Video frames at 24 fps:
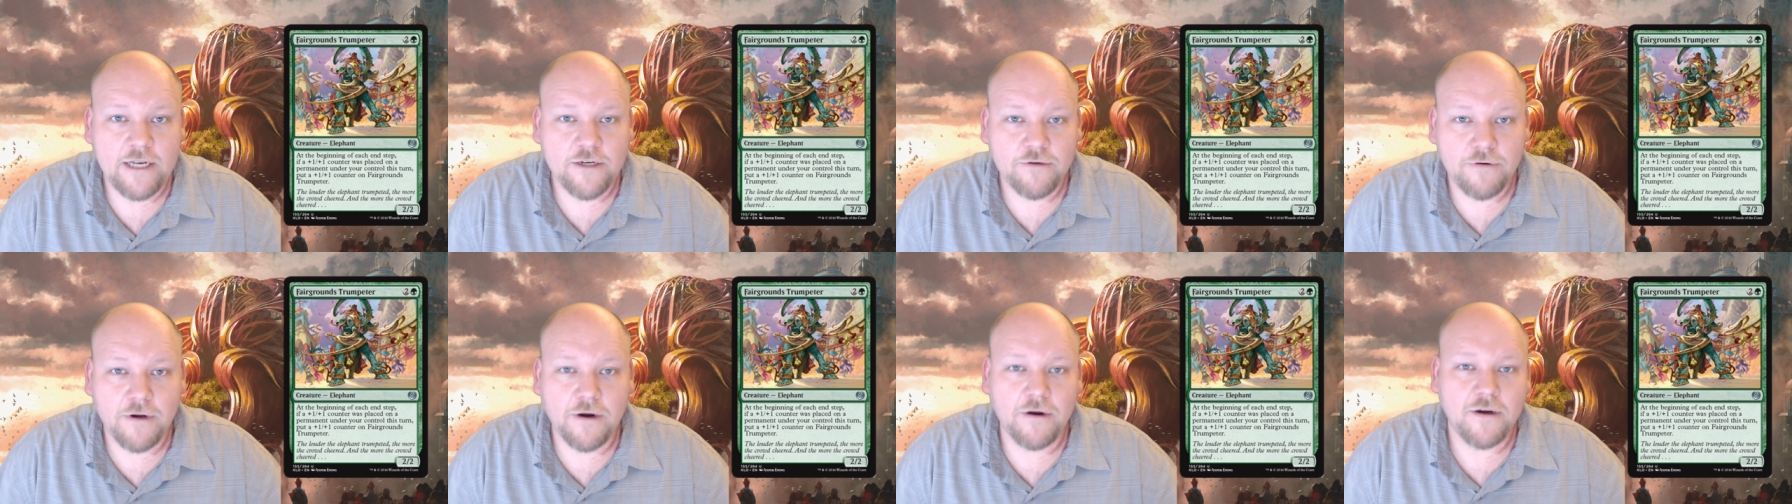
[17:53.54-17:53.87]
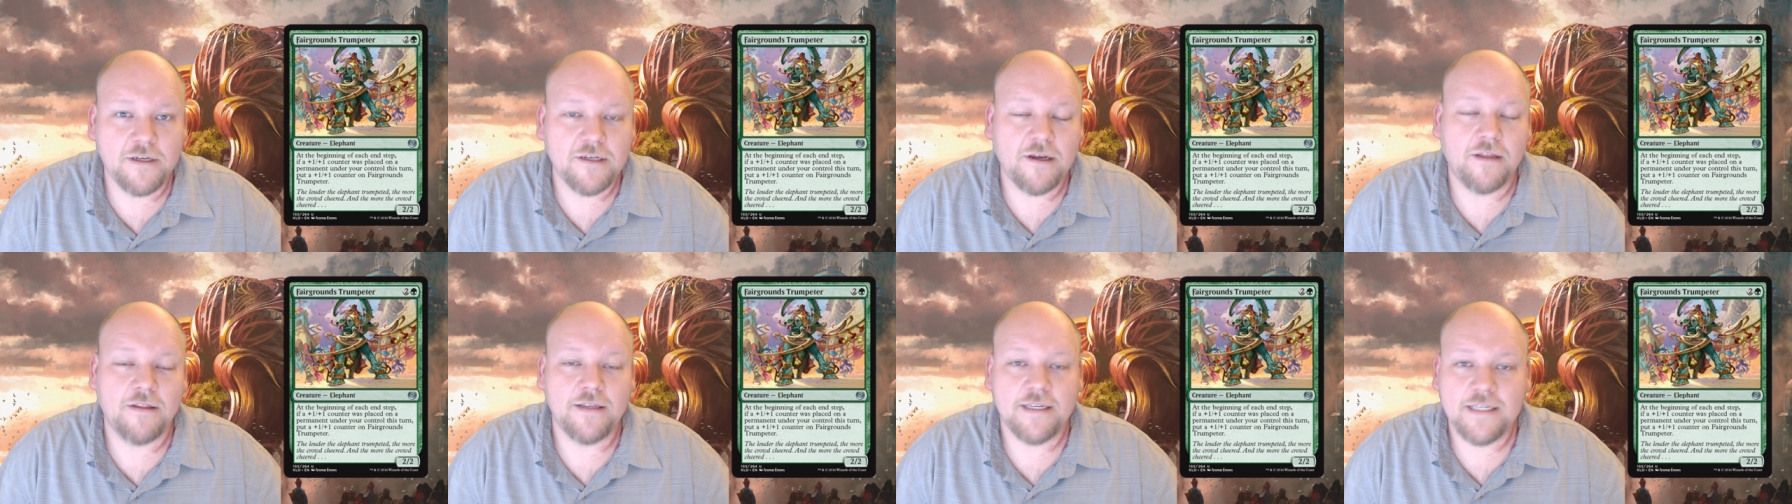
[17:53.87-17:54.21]
trigger is
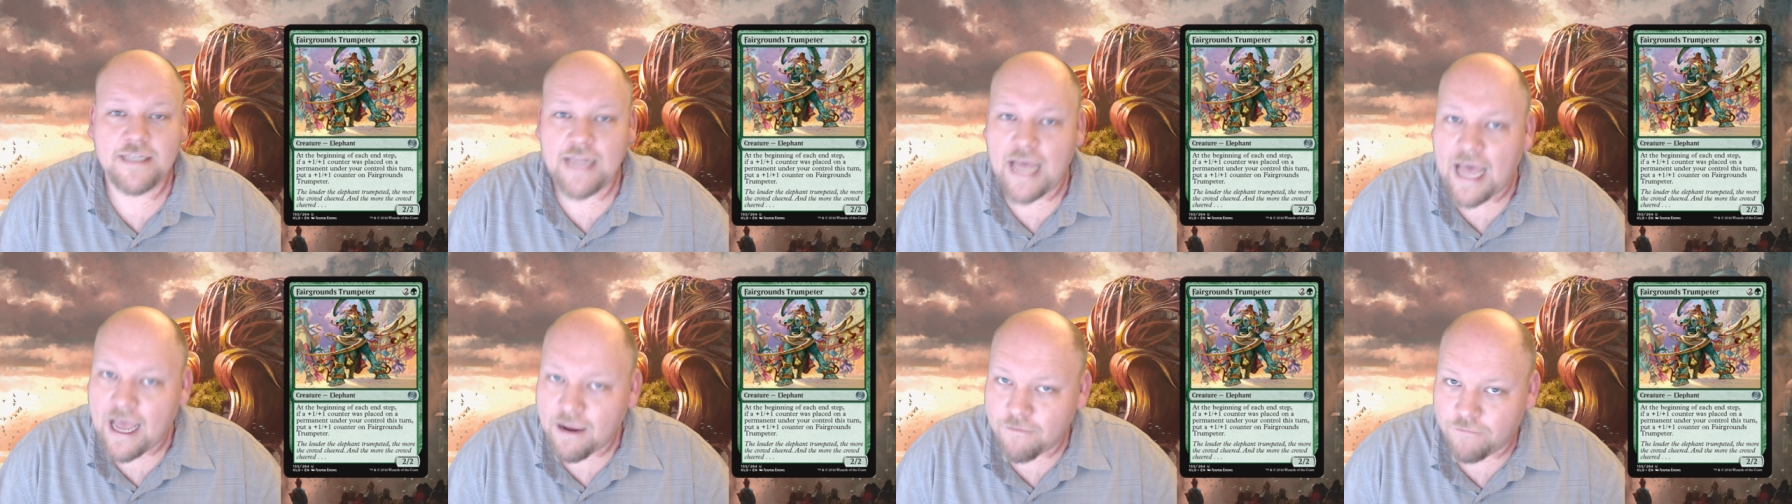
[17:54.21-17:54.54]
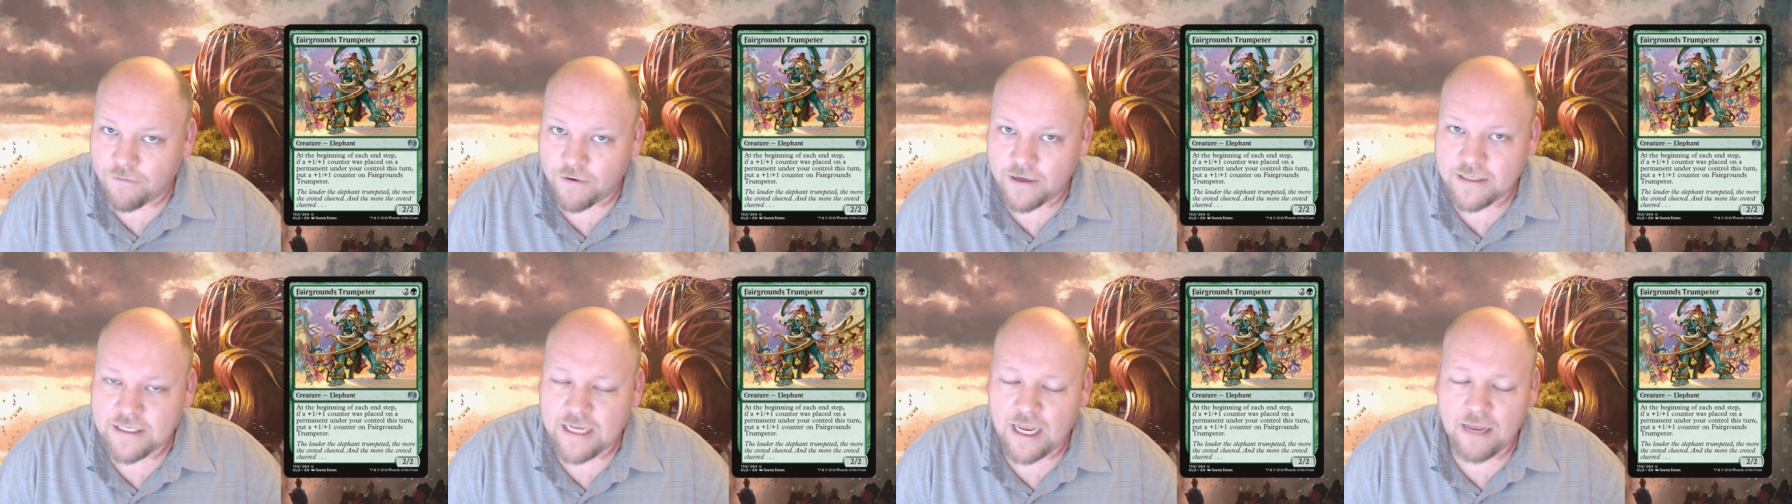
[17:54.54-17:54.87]
on the stack,
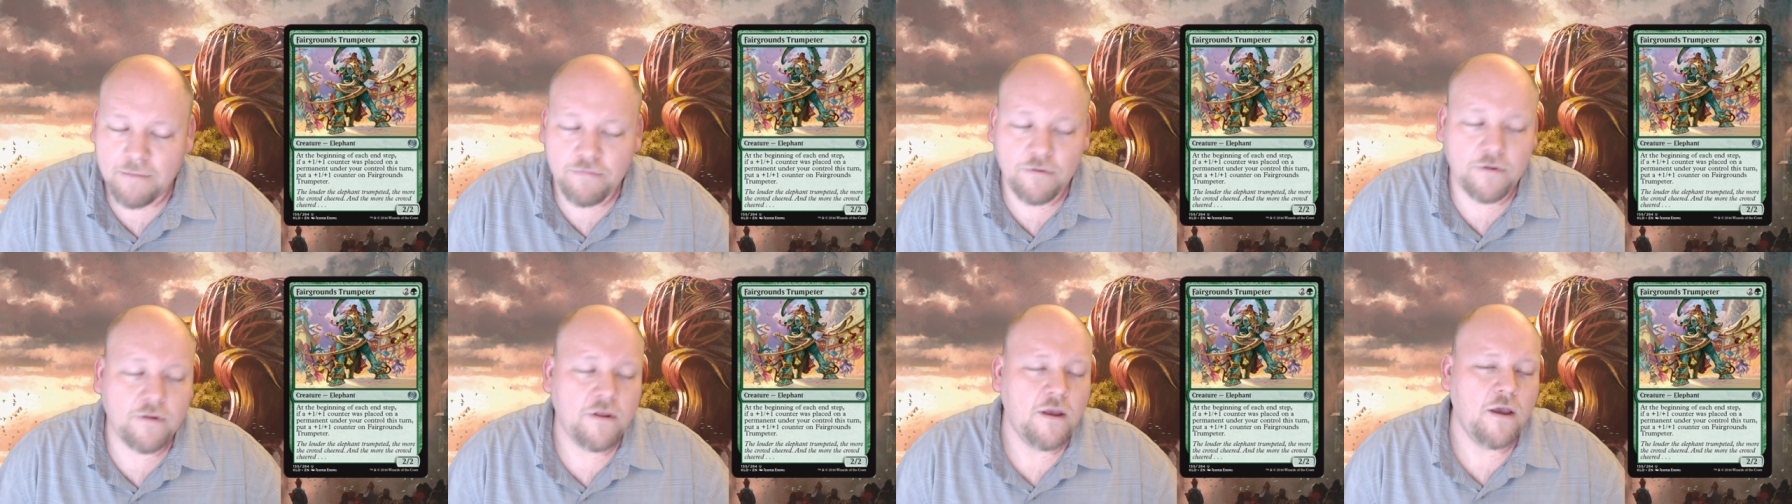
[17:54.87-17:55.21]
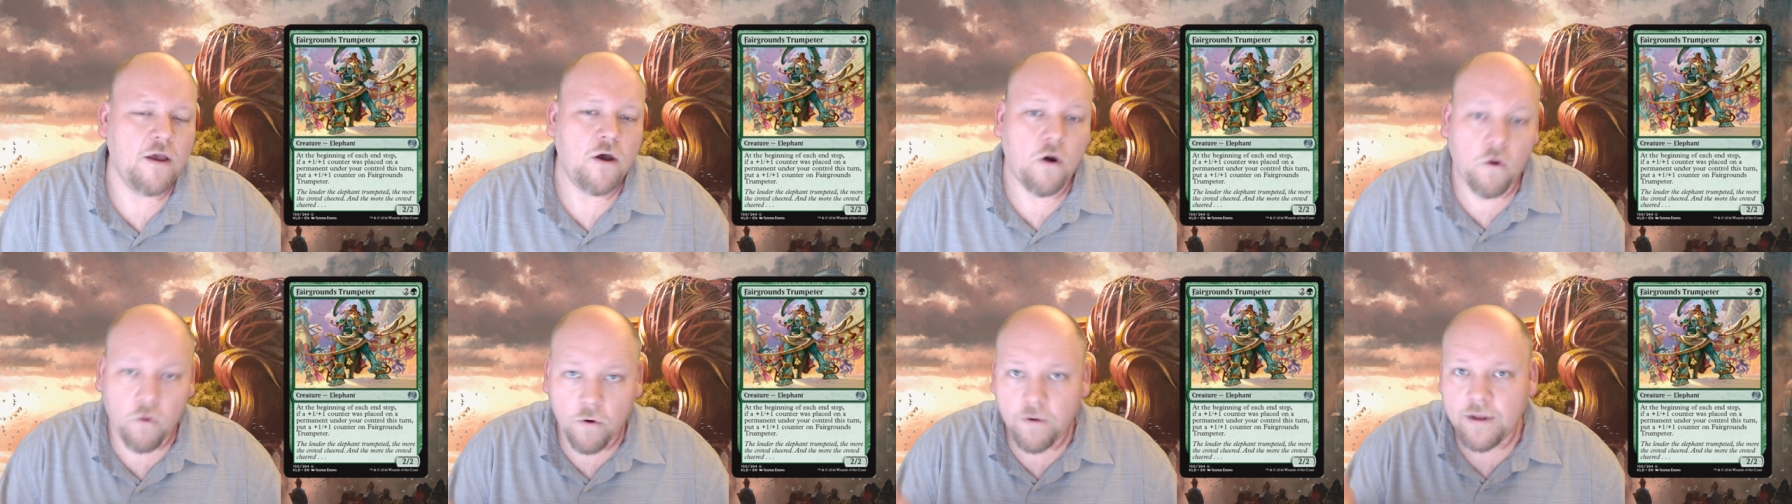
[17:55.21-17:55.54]
for example,
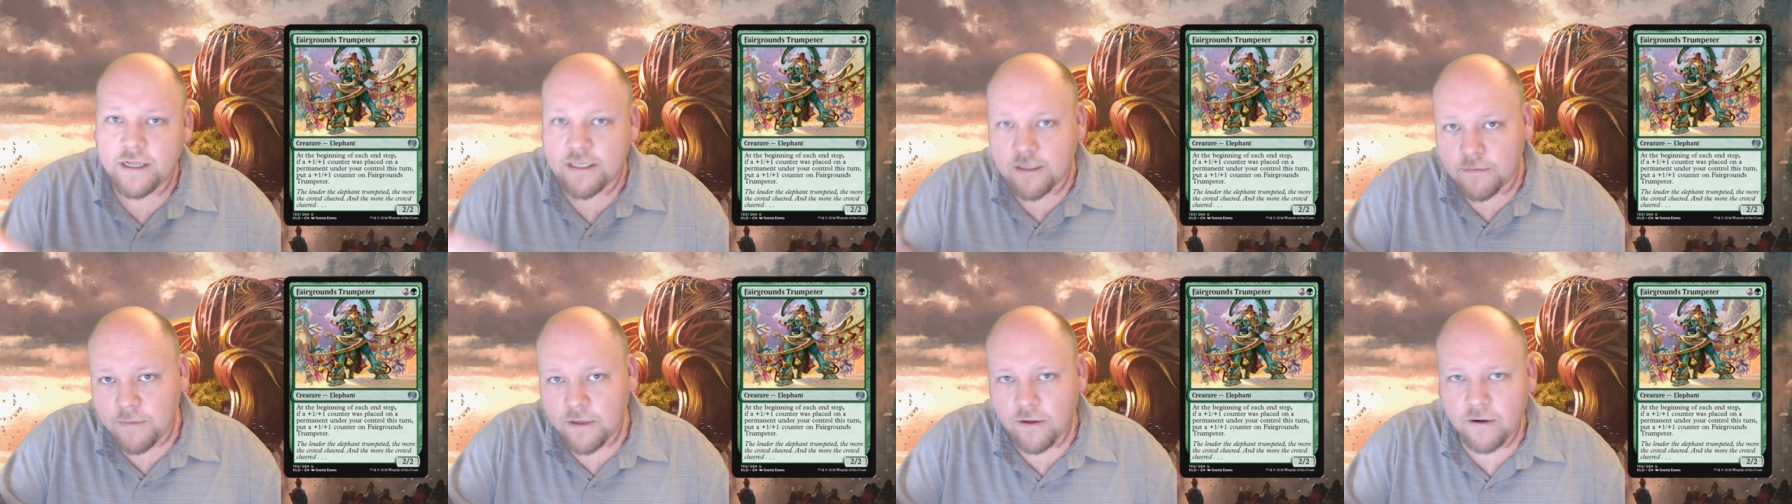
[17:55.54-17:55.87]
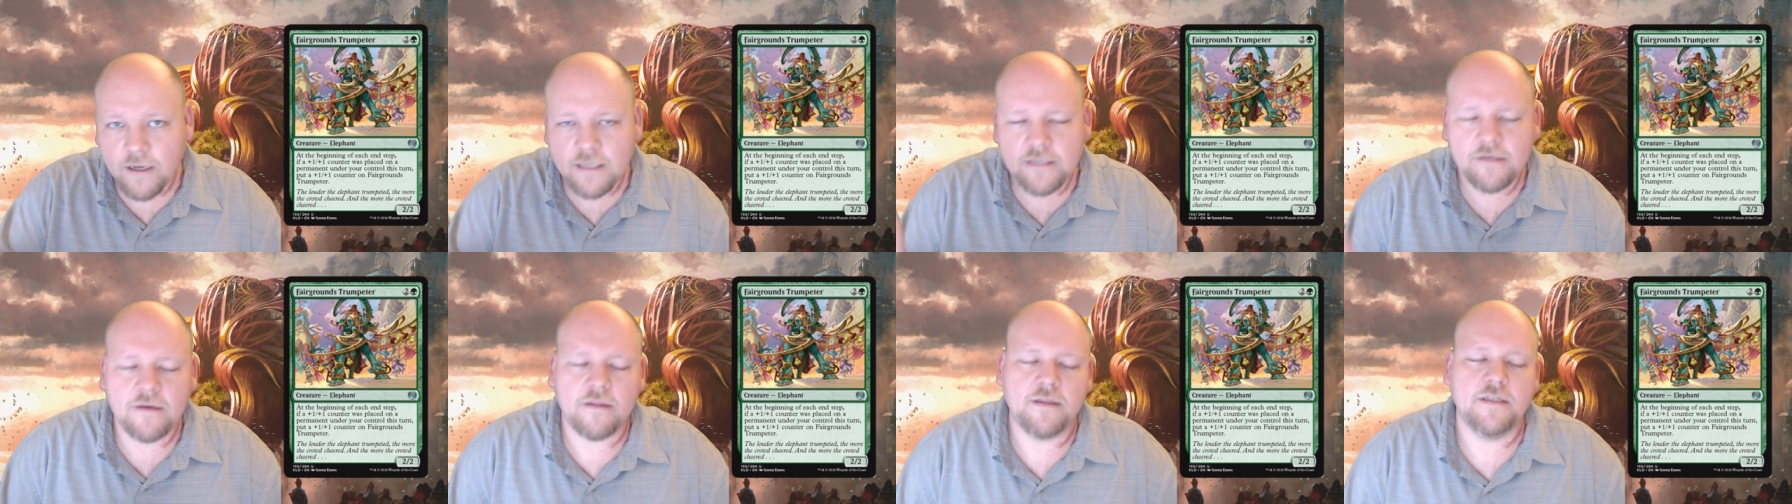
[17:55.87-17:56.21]
or its
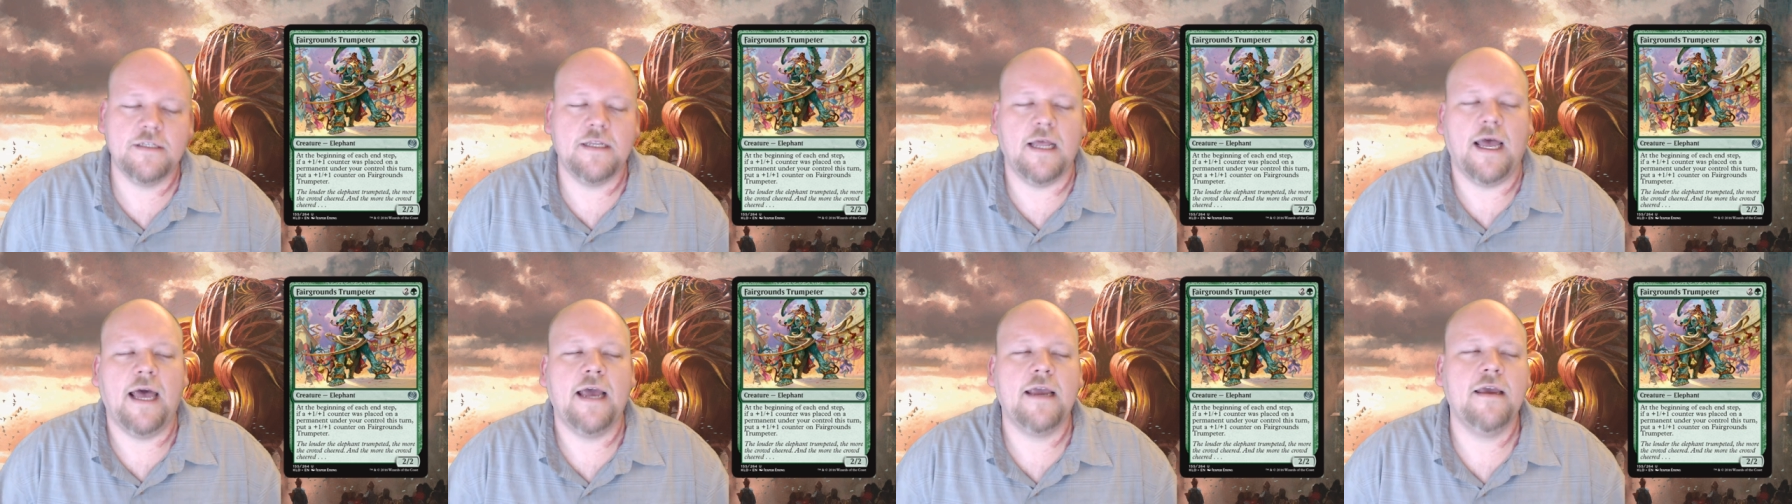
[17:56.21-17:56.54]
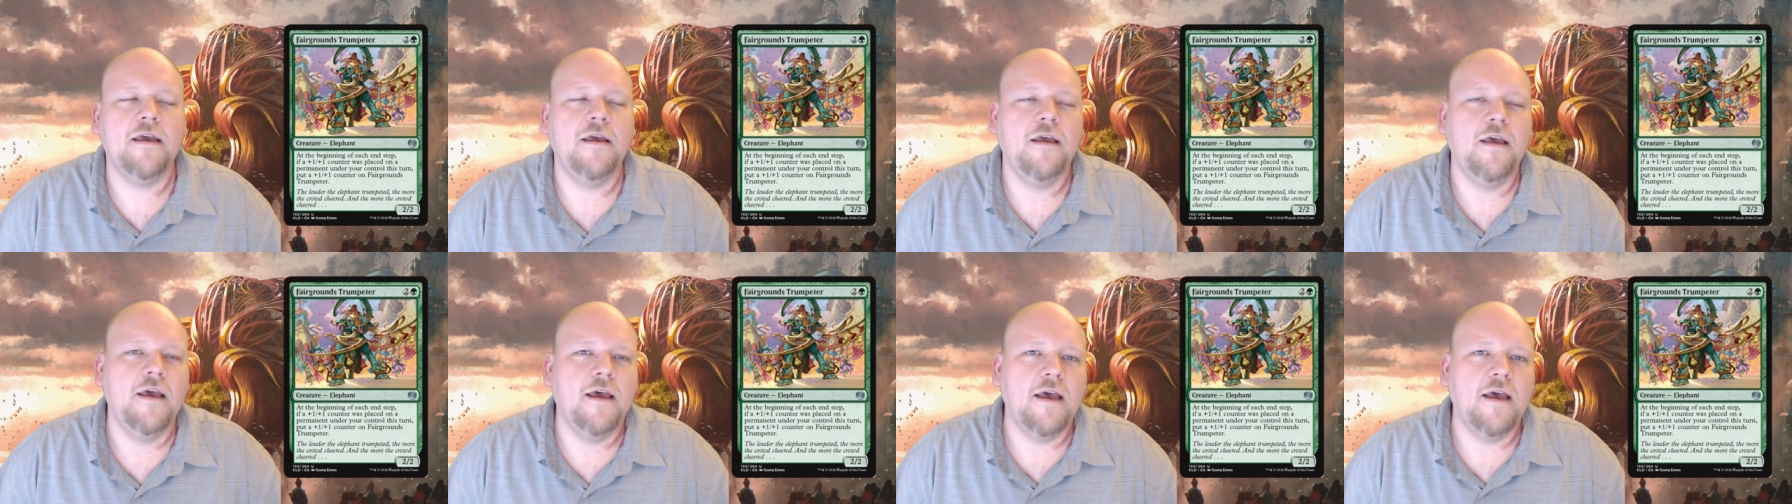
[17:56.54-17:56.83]
abilities on the stack.